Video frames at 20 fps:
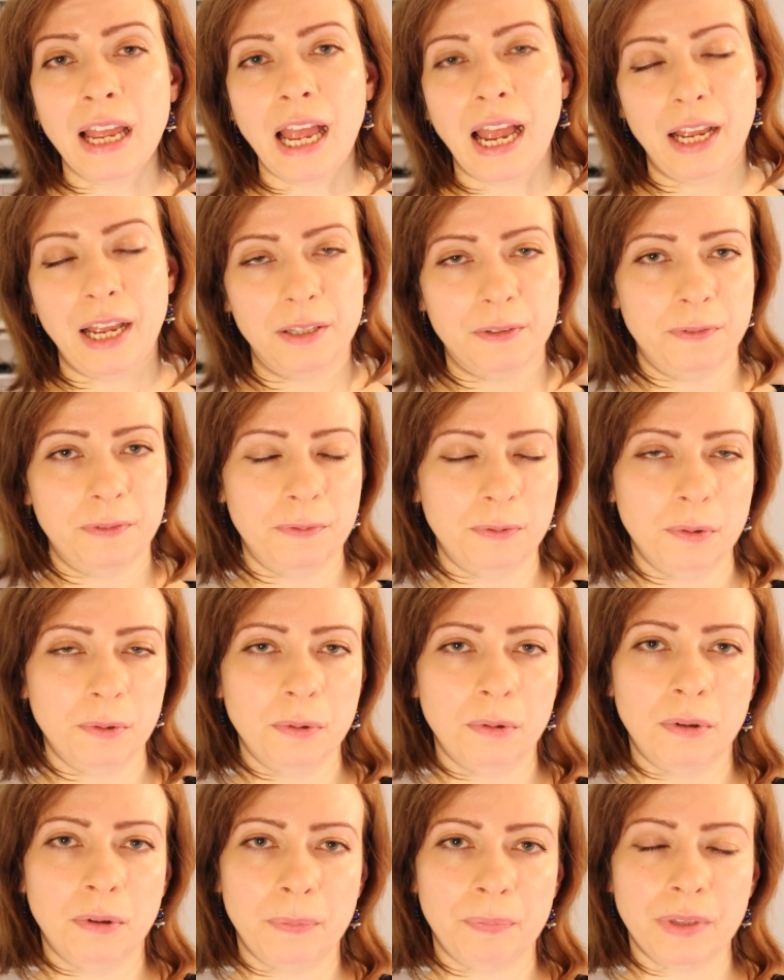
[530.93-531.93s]
And
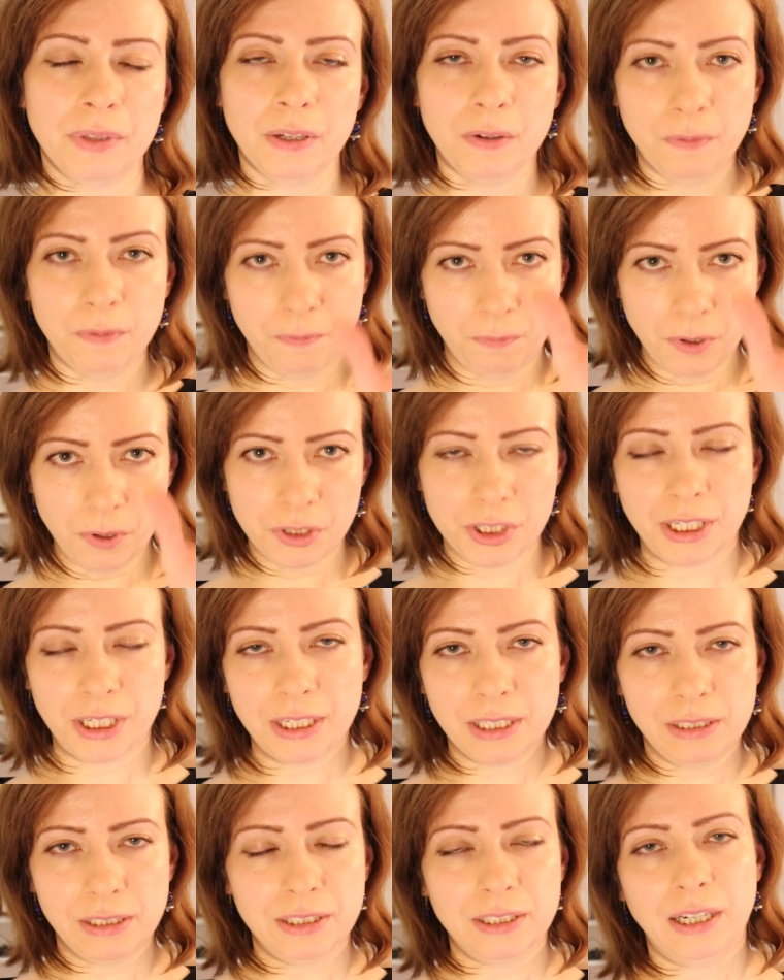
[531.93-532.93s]
for
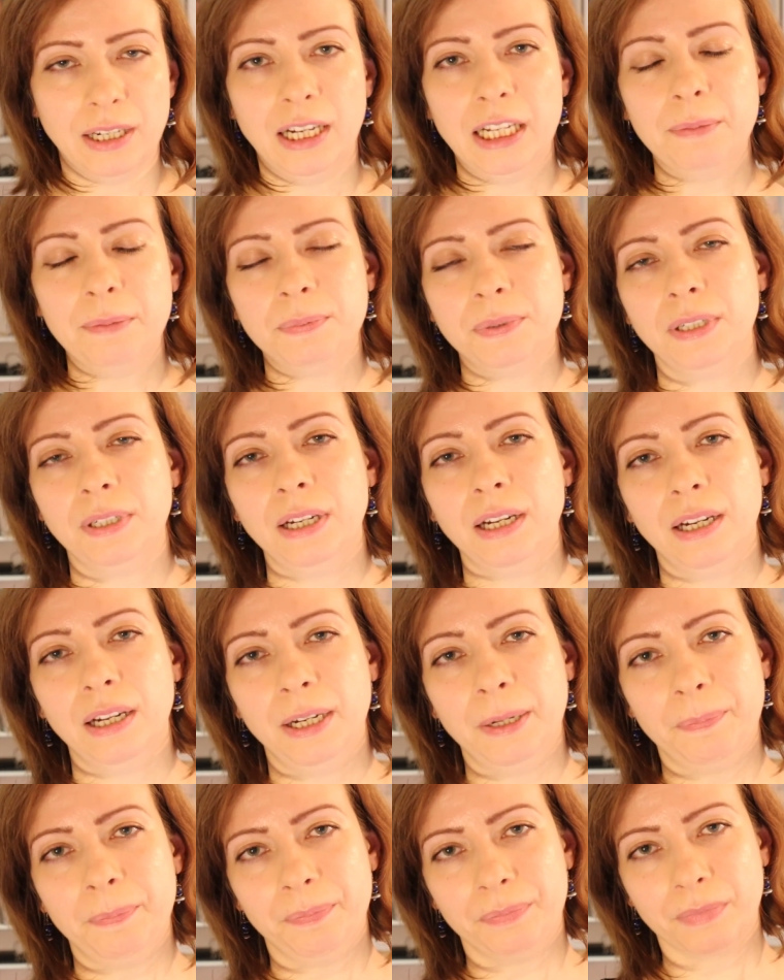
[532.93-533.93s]
vertical type
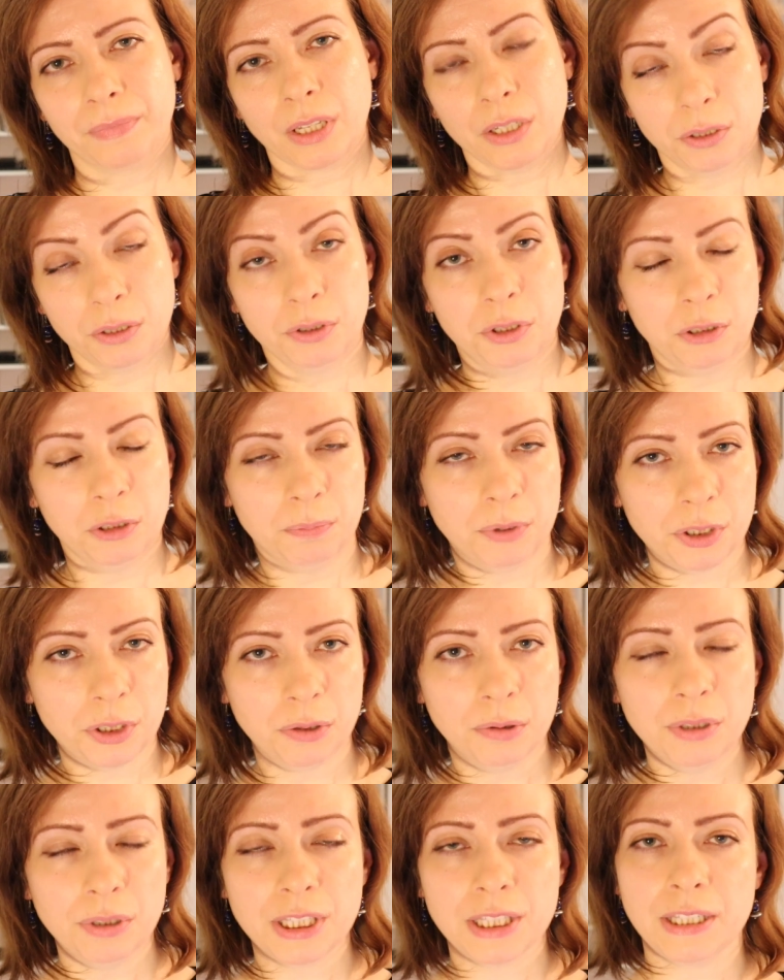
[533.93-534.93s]
YouTube
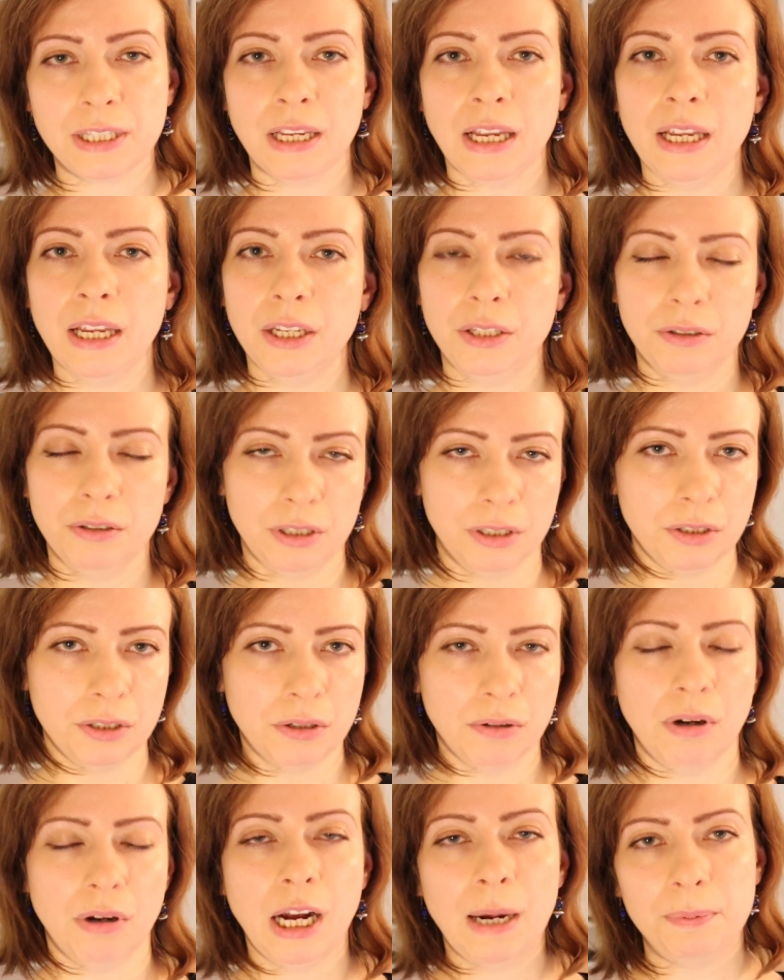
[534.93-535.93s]
shorts, you can
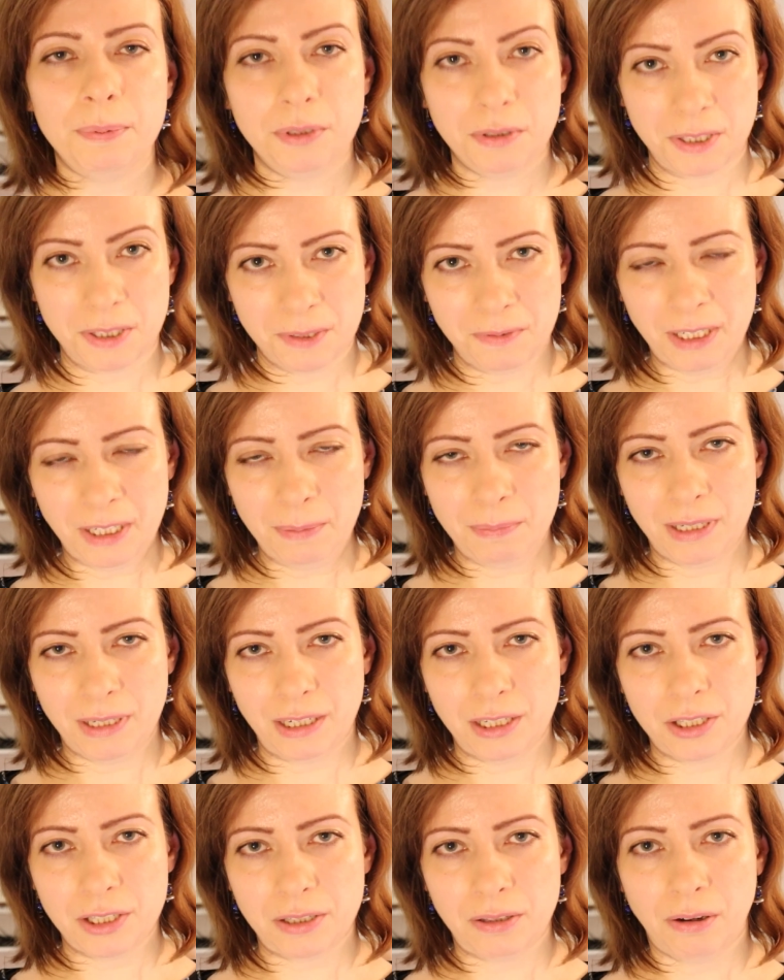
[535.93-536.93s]
go up to 3
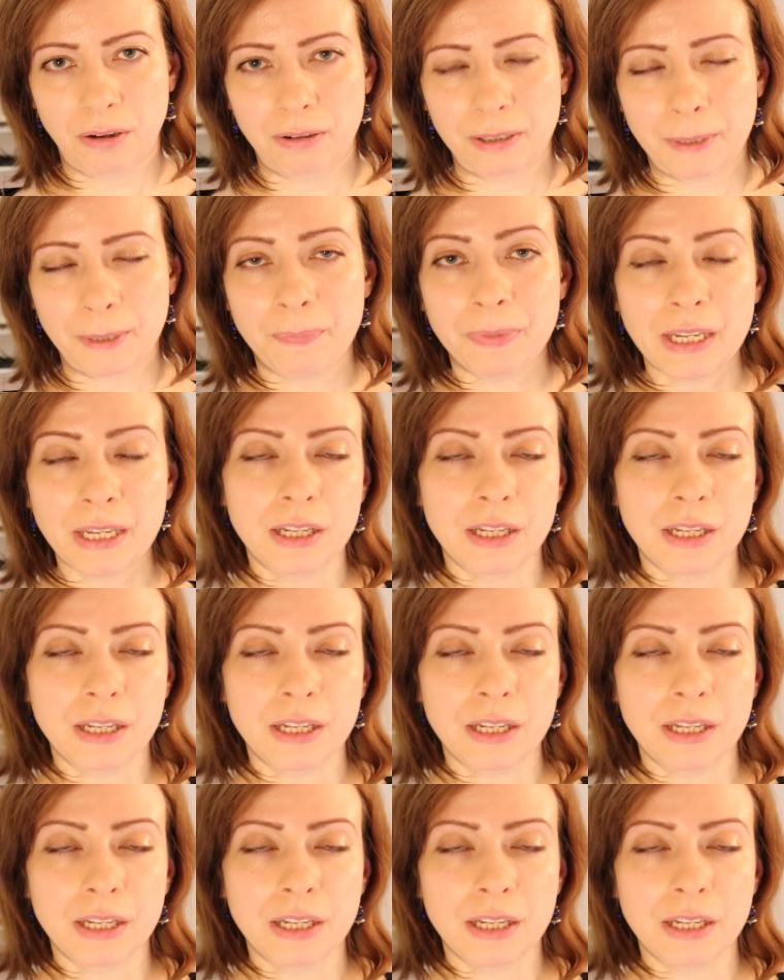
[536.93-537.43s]
minutes long.